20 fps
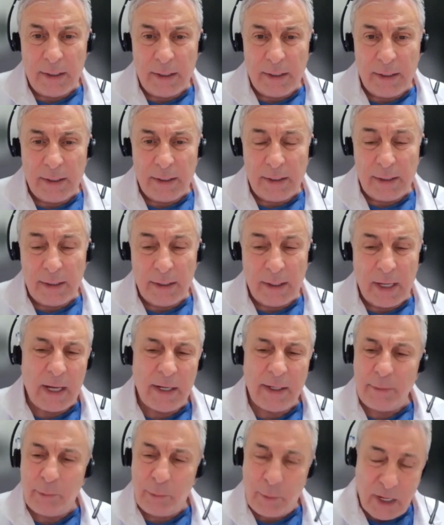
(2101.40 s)

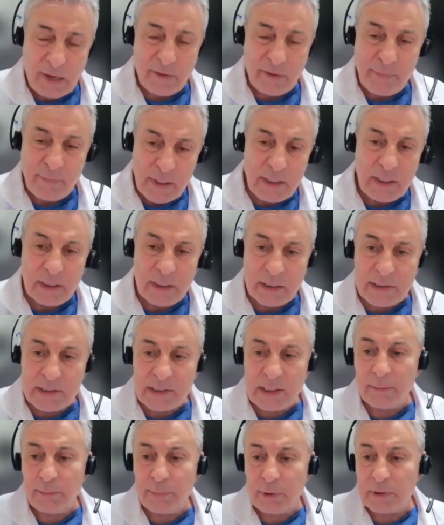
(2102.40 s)
And we have many
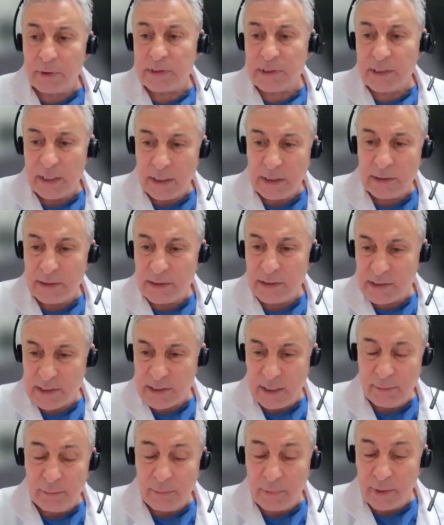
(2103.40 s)
examples, and
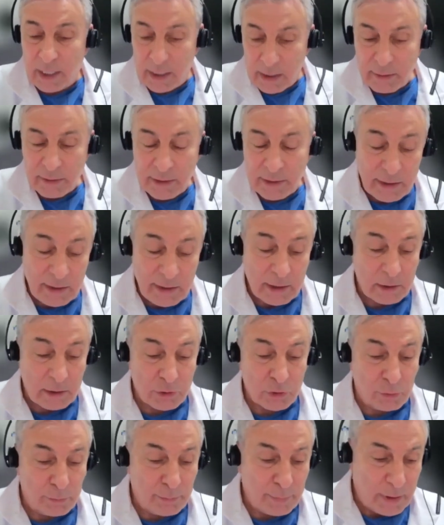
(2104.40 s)
some like Daniel
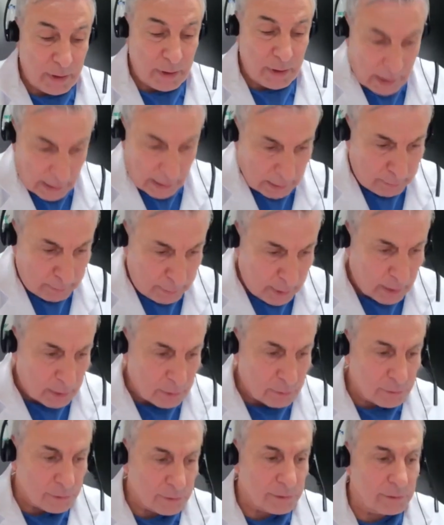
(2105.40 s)
Chopin, like Pierre
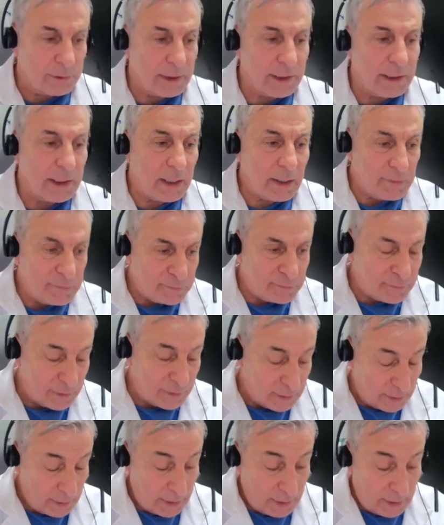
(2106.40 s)
Roussouly.
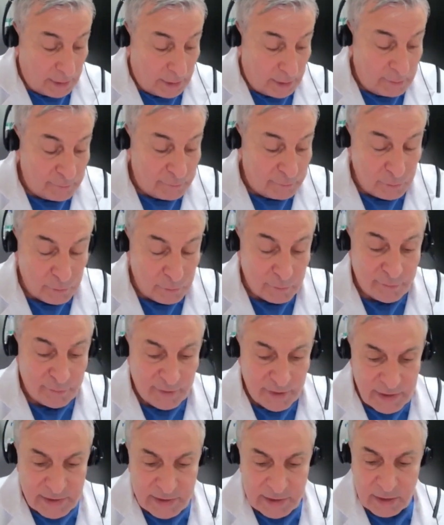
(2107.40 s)
If you're
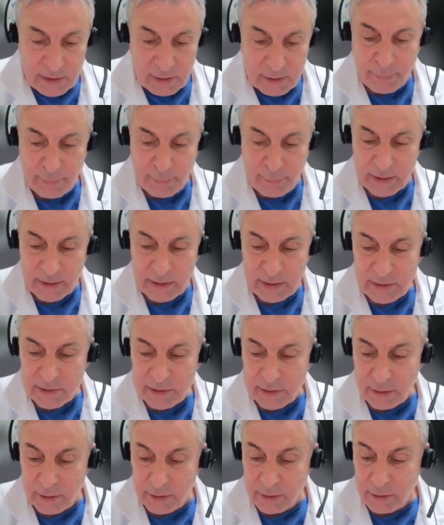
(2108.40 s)
facing a
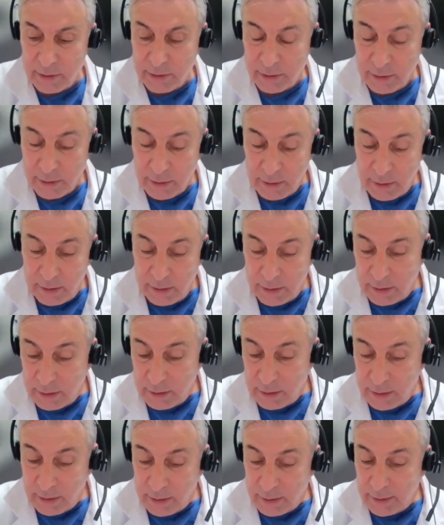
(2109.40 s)
Parkinson
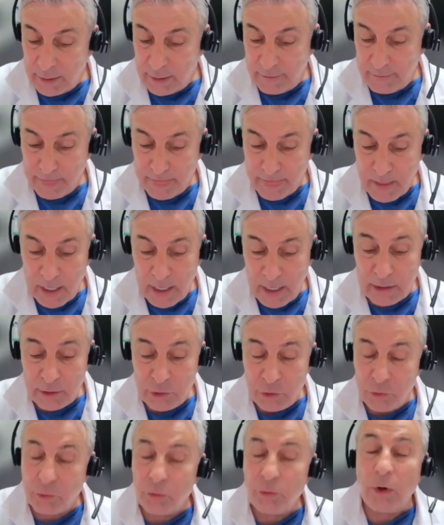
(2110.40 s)

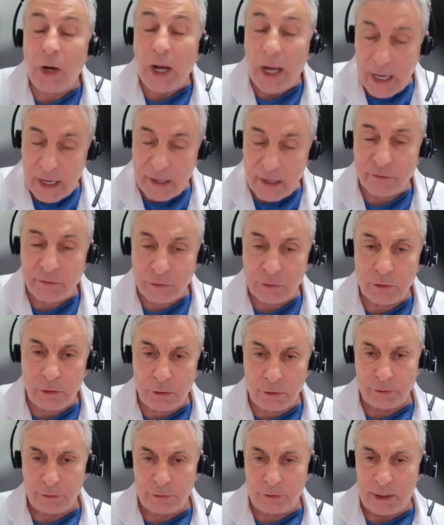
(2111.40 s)
and you have to
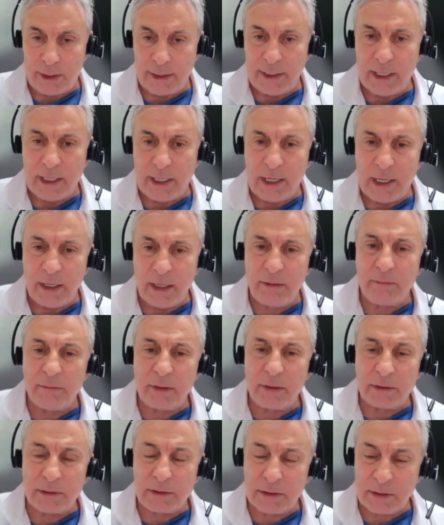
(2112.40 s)
go to an
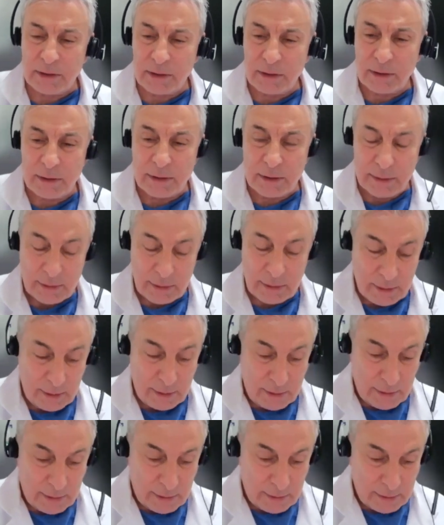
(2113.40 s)
alignment,
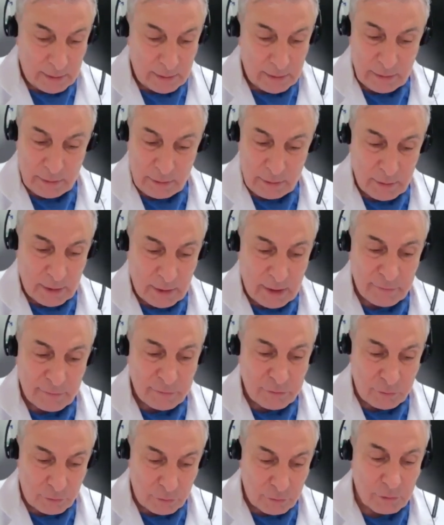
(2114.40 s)
you
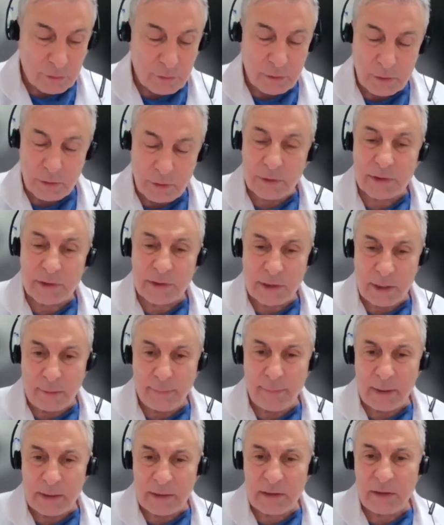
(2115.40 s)
have to
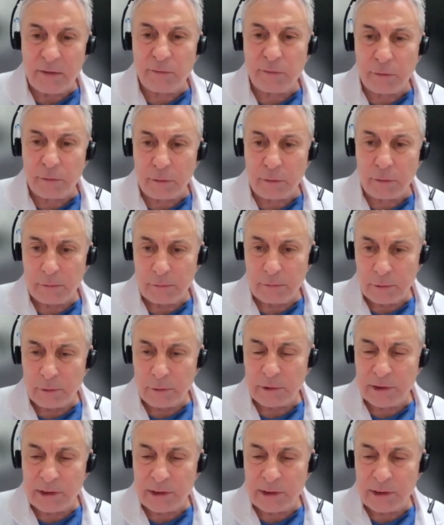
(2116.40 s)
stop at T4 or